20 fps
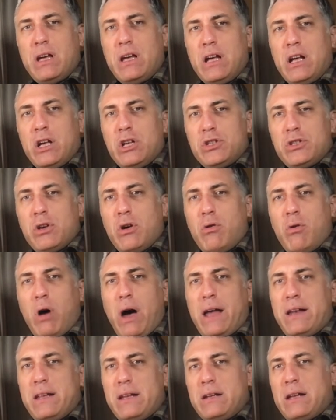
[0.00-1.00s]
so I
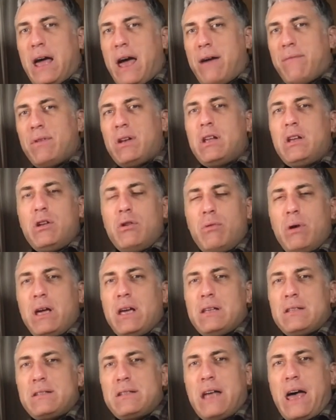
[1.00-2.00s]
didn't have any new
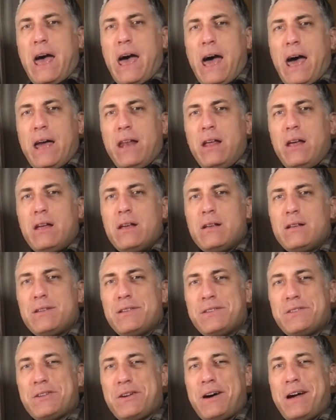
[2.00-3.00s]
inks to add,
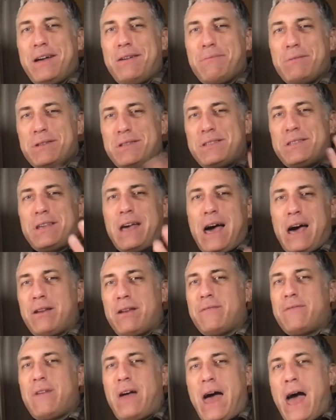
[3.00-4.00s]
so I was out of
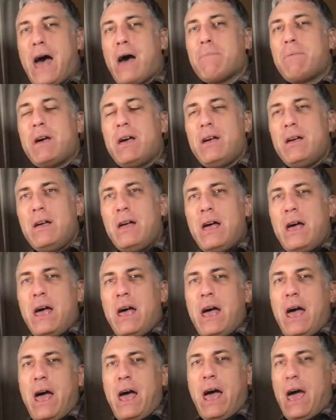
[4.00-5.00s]
the habit.
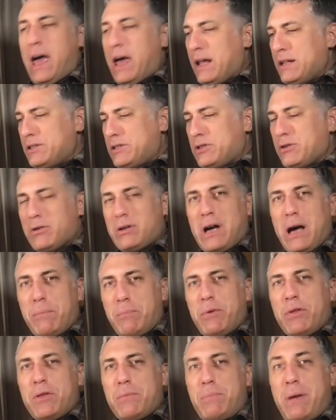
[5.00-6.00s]
And so a
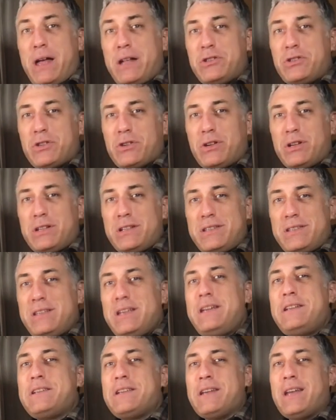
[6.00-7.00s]
couple of the pens you're going to see
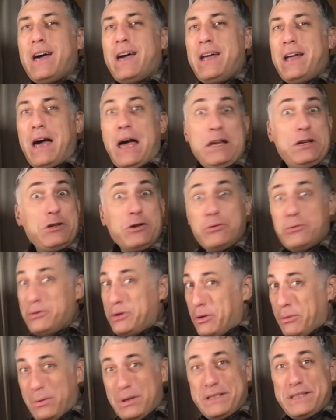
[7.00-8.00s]
tonight, I don't know
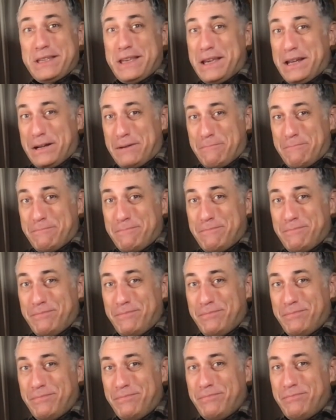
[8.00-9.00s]
what's in them.
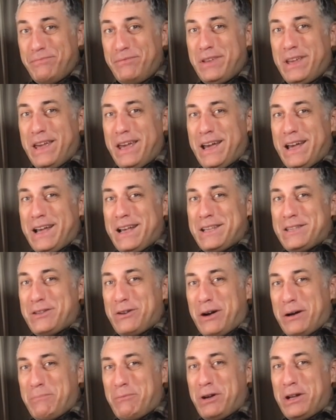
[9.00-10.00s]
So
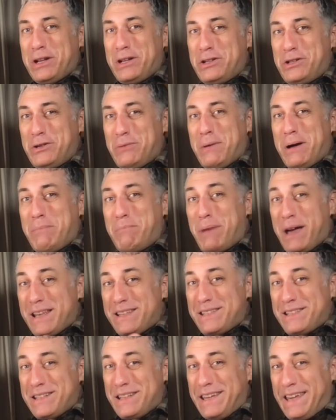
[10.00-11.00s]
I'm going to do my
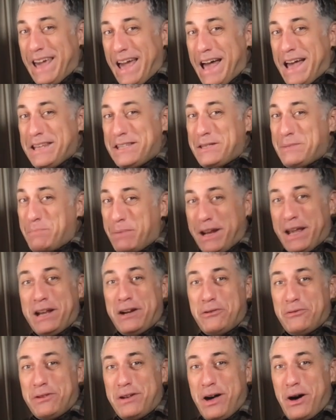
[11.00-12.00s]
best to guess, but I
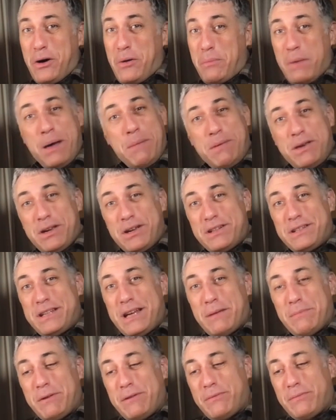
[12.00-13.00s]
don't know. Maybe you can tell
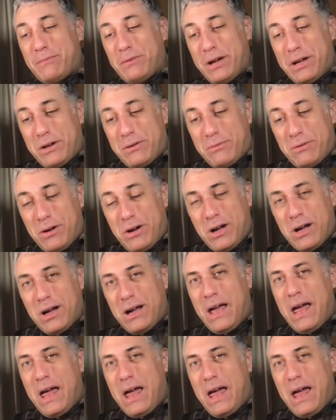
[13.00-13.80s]
me if I'm right or wrong.